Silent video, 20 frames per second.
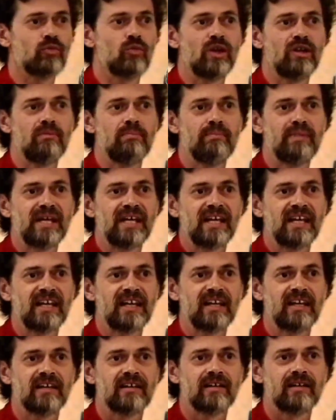will
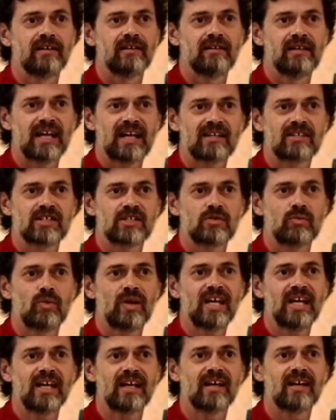be next
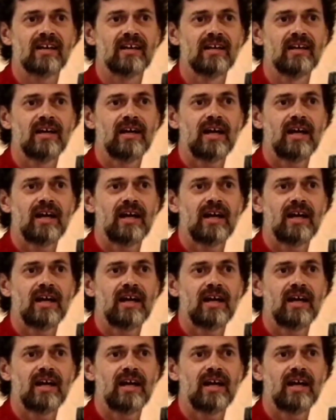week.